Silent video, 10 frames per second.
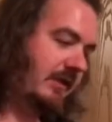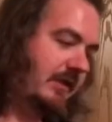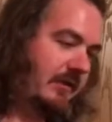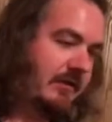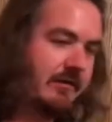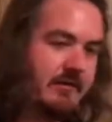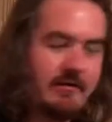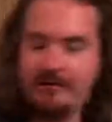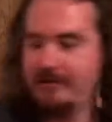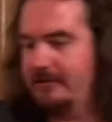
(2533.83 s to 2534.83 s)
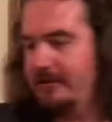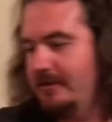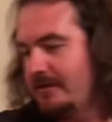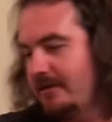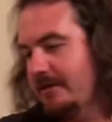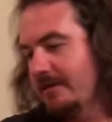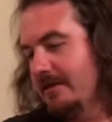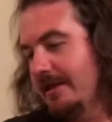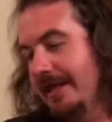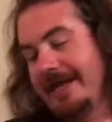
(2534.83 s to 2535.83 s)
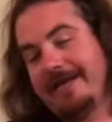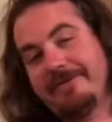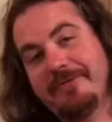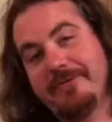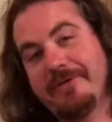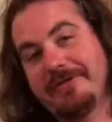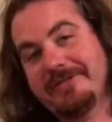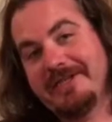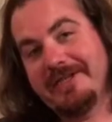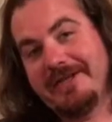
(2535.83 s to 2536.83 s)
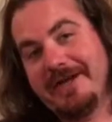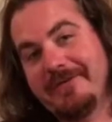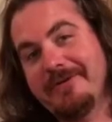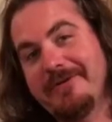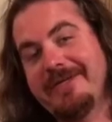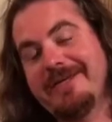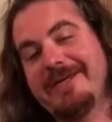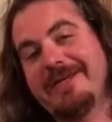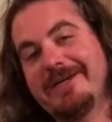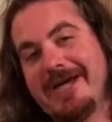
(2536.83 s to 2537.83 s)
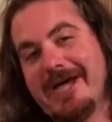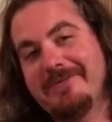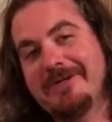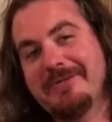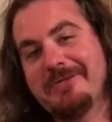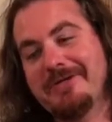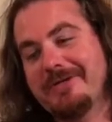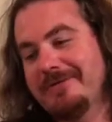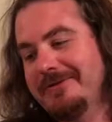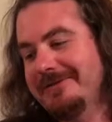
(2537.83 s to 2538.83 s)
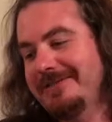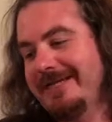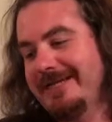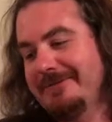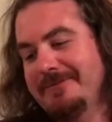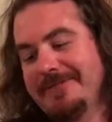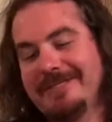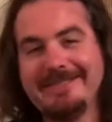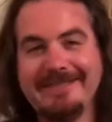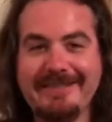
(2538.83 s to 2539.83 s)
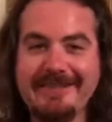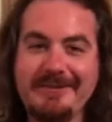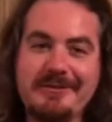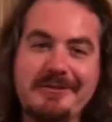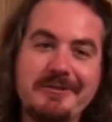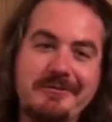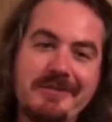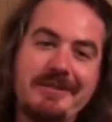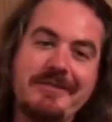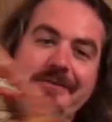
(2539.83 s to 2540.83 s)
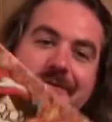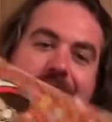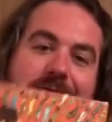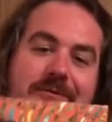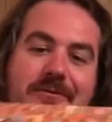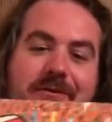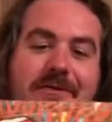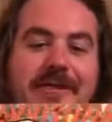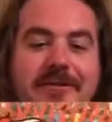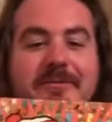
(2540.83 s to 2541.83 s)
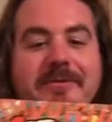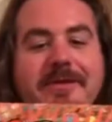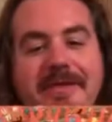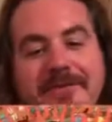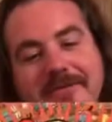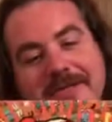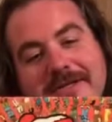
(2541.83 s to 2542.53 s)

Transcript: here. And of course, not really a comic book per se, but still beloved around the world, I do believe.